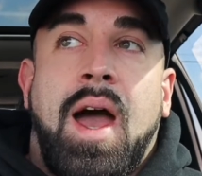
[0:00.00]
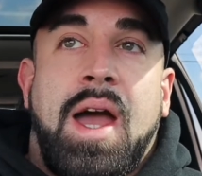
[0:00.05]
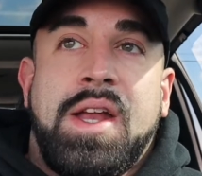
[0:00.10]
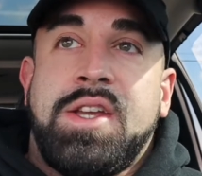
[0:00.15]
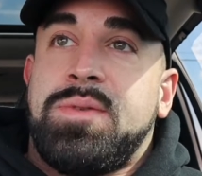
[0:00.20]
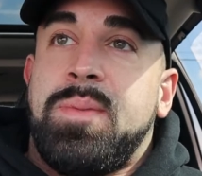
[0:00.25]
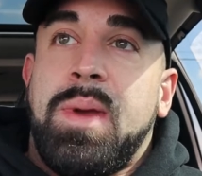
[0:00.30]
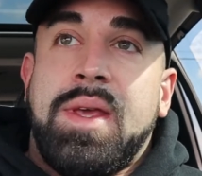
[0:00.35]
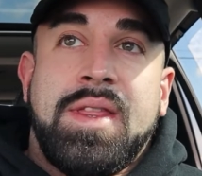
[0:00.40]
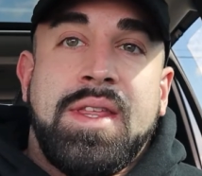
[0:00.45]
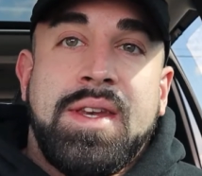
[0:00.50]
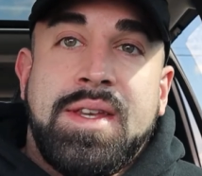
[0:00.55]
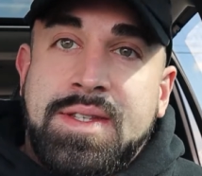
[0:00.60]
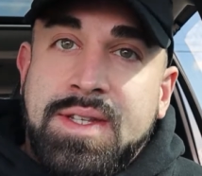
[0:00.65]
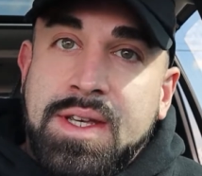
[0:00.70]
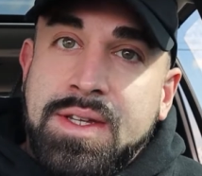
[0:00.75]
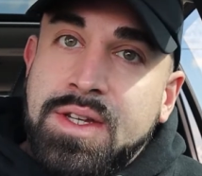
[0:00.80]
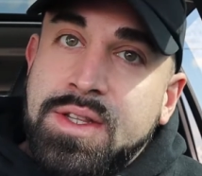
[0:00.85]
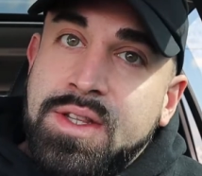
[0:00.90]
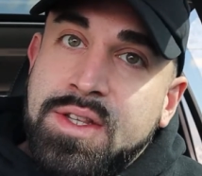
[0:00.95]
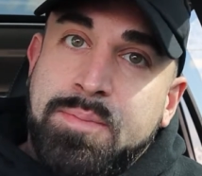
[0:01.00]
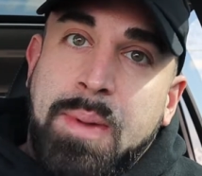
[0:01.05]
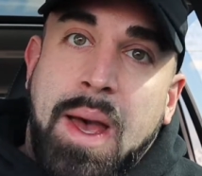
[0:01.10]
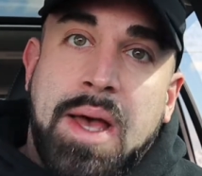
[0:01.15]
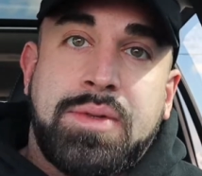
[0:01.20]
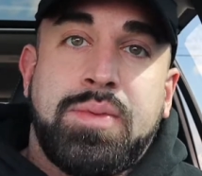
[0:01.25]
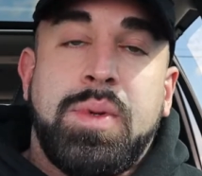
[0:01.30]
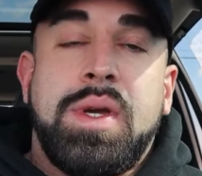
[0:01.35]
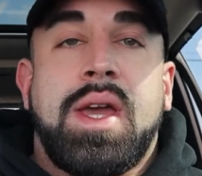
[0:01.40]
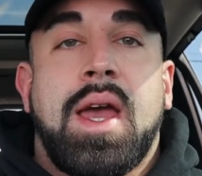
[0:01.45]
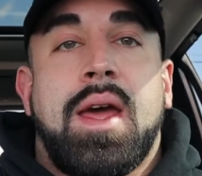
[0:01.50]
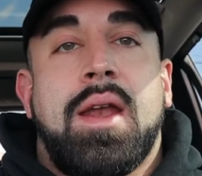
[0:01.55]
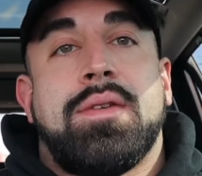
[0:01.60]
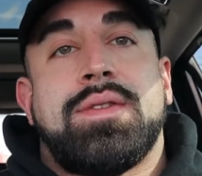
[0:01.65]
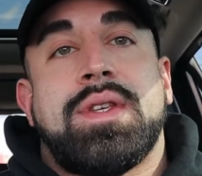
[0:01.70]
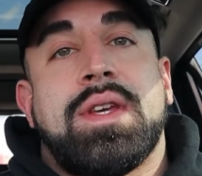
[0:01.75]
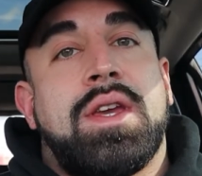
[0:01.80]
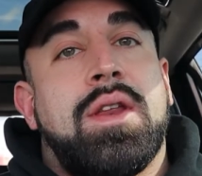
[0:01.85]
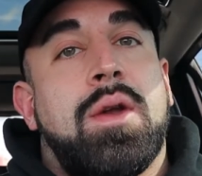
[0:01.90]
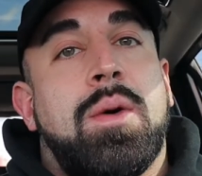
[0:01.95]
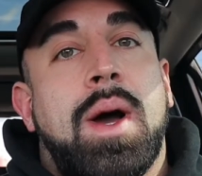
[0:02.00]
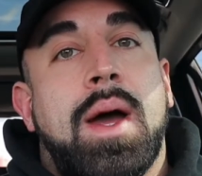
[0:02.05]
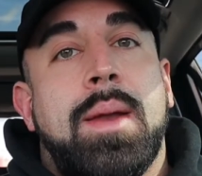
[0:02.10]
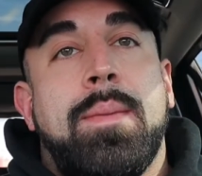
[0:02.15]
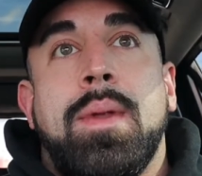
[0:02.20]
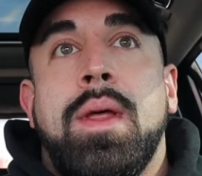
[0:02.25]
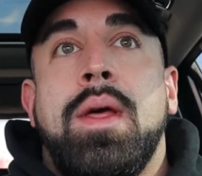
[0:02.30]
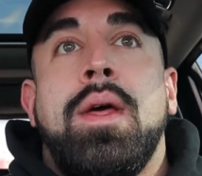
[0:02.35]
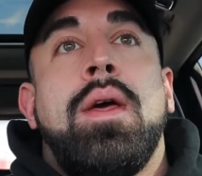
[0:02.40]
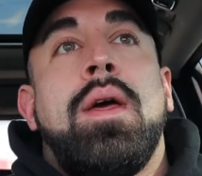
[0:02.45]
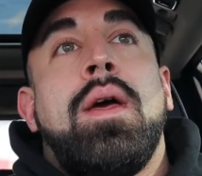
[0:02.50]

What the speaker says: I just made the decision this past weekend. I was like, you know what?